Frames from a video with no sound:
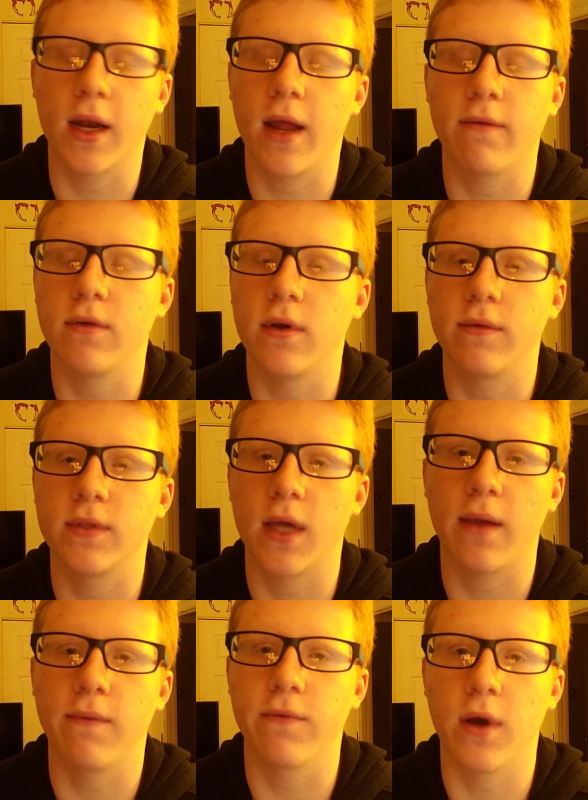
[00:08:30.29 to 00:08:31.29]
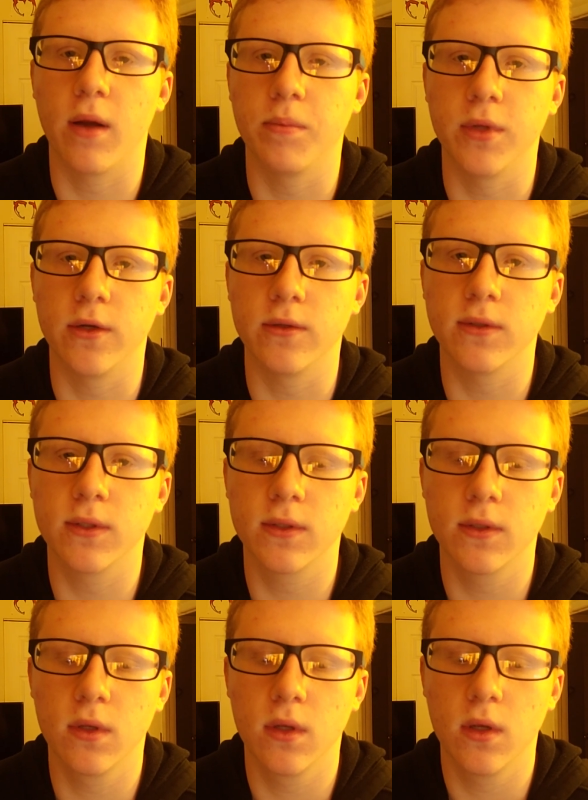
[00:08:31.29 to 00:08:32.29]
gonna have enough time for uploads.